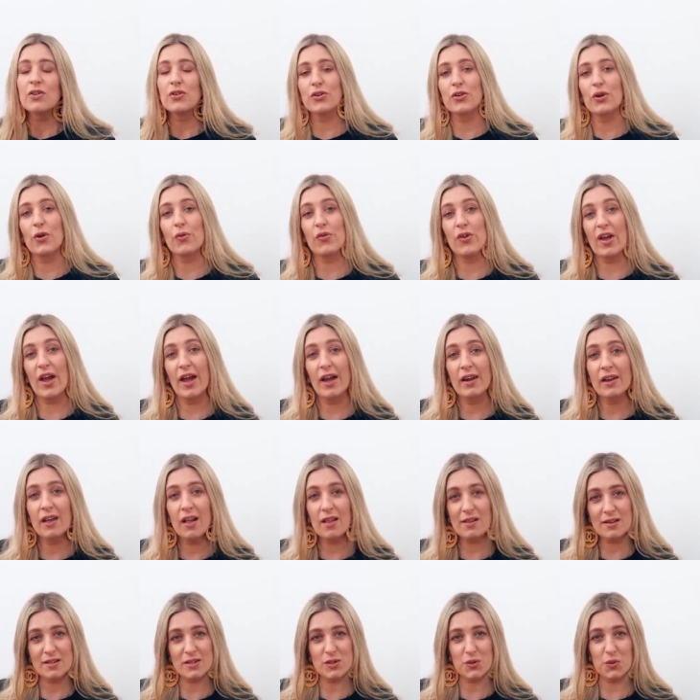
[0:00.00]
You can go to any
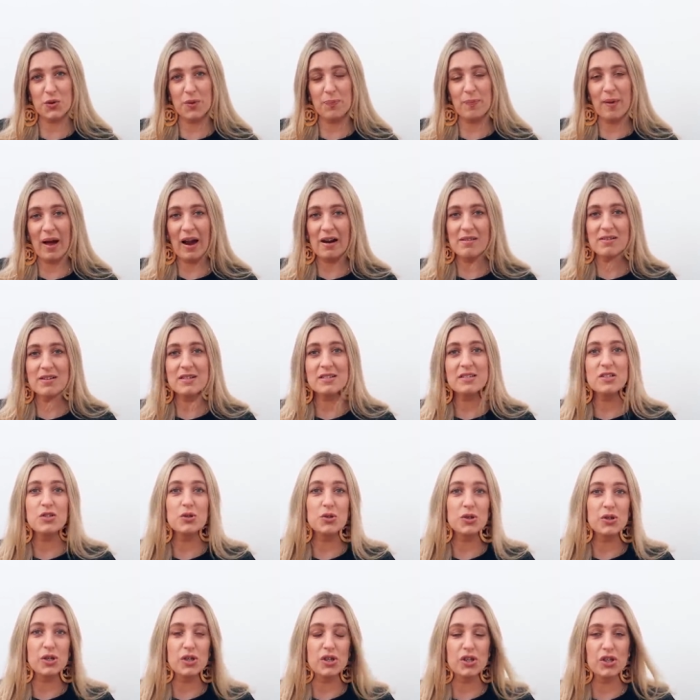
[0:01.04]
other store in Paris,
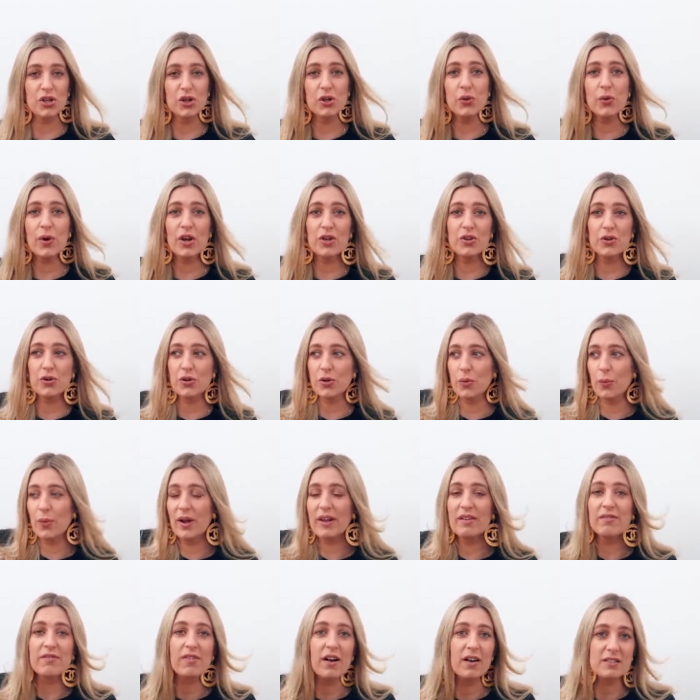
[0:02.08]
you can queue and you can
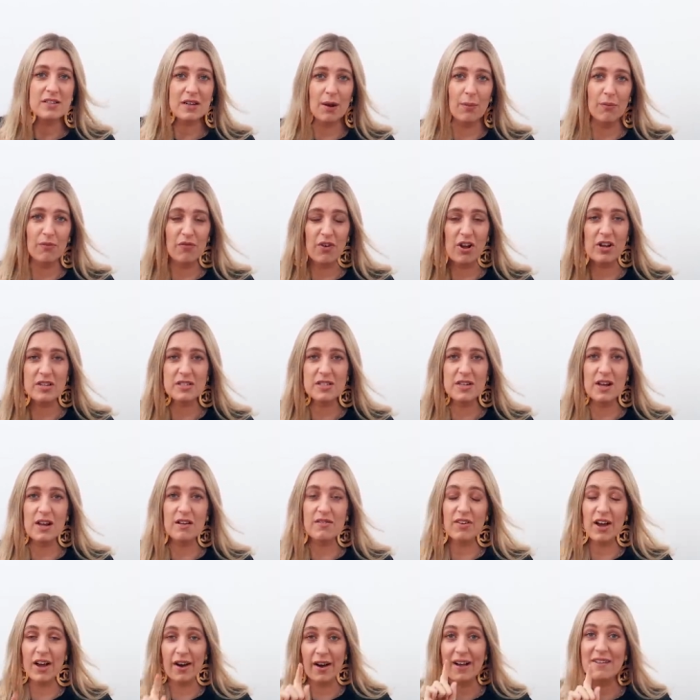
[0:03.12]
wait first come first
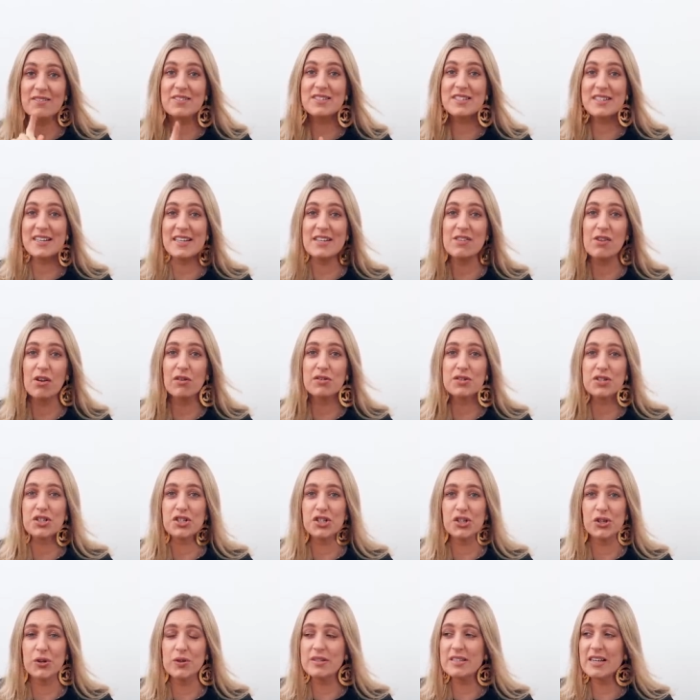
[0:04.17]
serve. And I've seen those
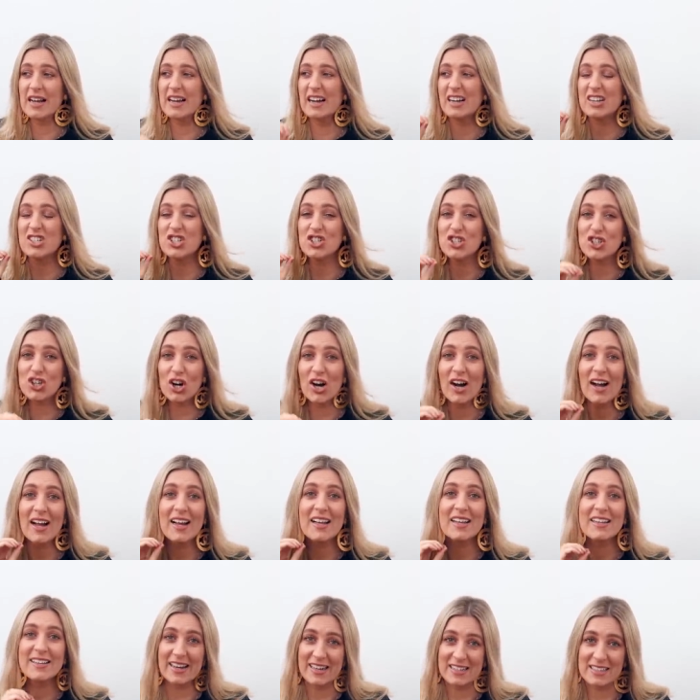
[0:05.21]
queues, they are
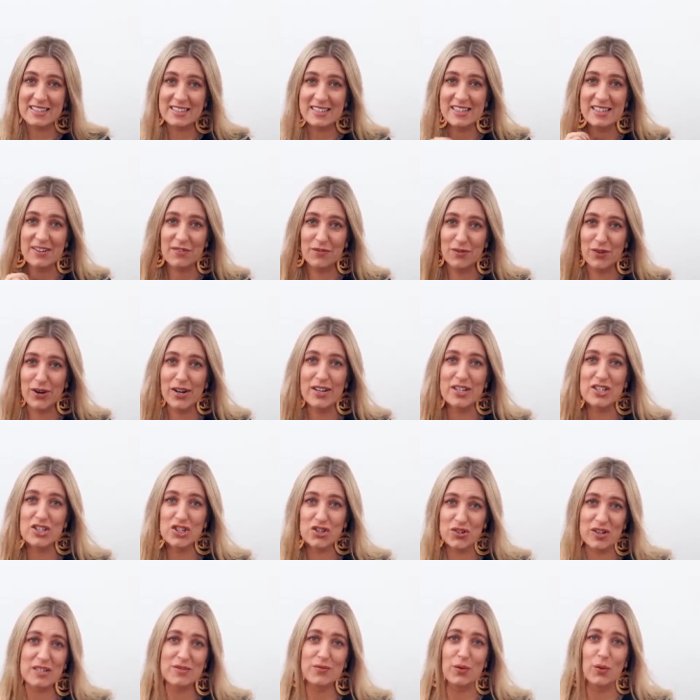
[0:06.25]
gigantic and very
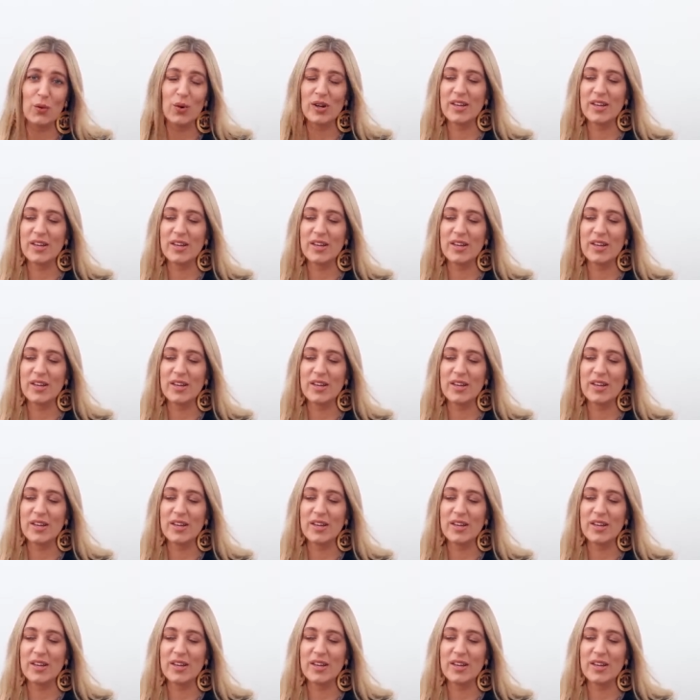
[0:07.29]
stressful